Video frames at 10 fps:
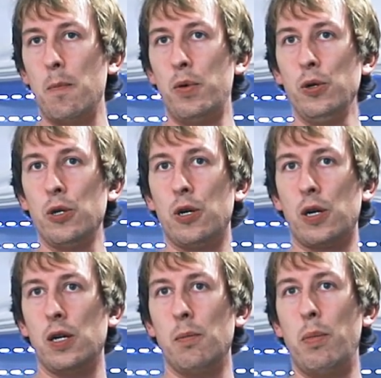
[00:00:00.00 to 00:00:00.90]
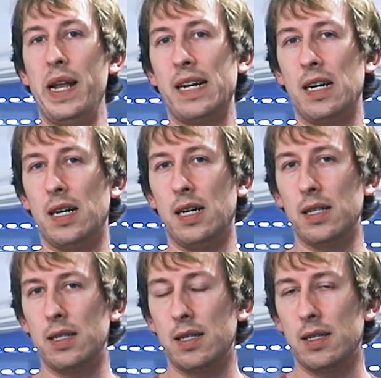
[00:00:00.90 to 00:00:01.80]
Brewdog Black
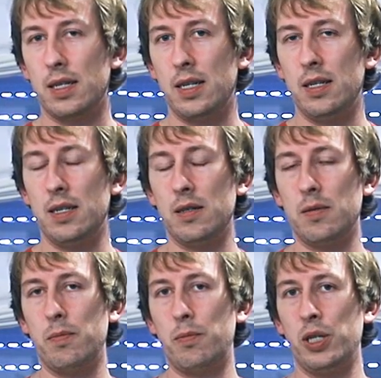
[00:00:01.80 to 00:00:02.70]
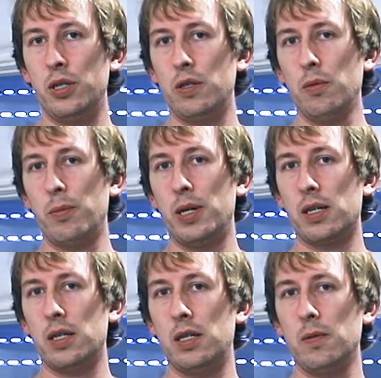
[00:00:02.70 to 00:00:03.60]
Heart in a British
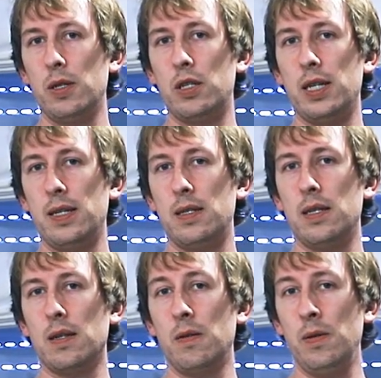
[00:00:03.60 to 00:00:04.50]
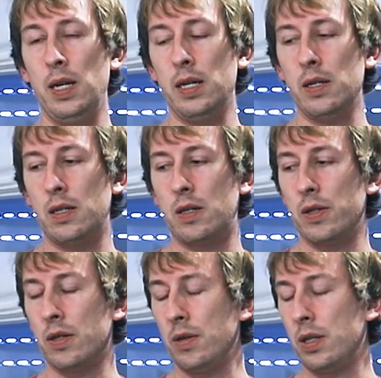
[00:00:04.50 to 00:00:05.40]
supermarket, which tasted really good.
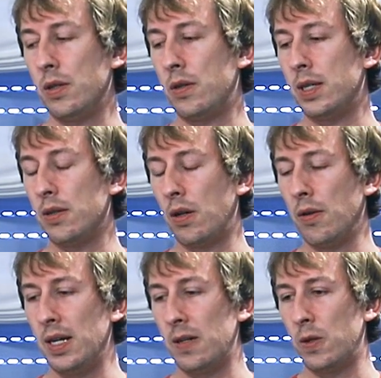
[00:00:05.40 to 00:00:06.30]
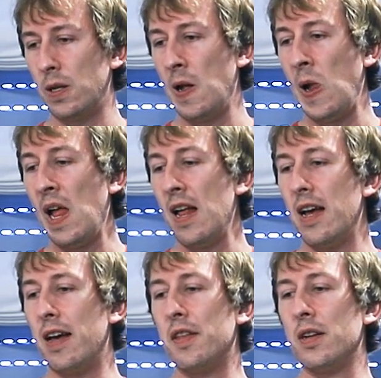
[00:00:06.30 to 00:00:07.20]
Going to try to clone that one.
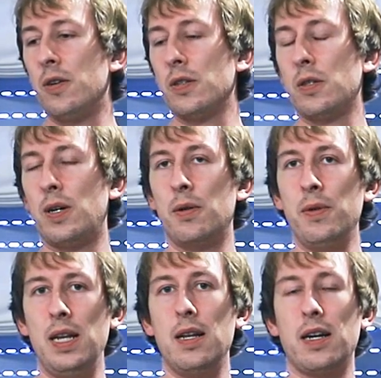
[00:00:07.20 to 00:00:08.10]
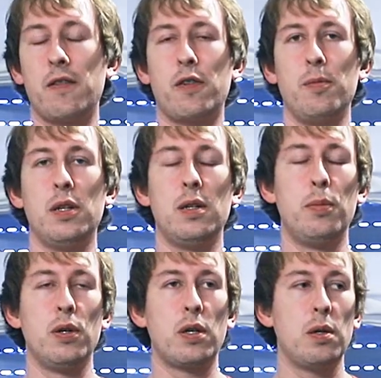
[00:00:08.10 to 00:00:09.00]
And then also I really like from the
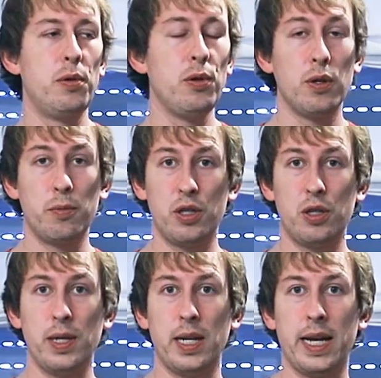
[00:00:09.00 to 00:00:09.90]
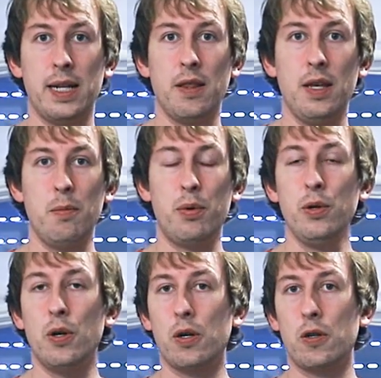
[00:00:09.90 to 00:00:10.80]
book Brew Your Own British Wheat Ale, the
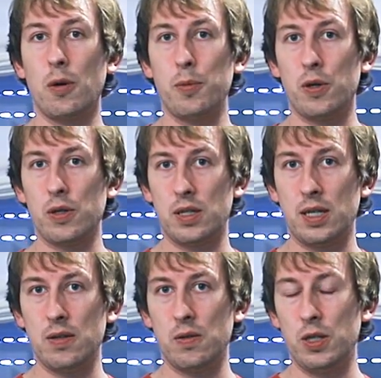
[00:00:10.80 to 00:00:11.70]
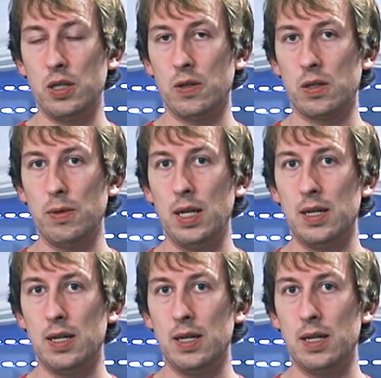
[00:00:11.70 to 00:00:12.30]
Brewdog Top Dog Stout, which is also really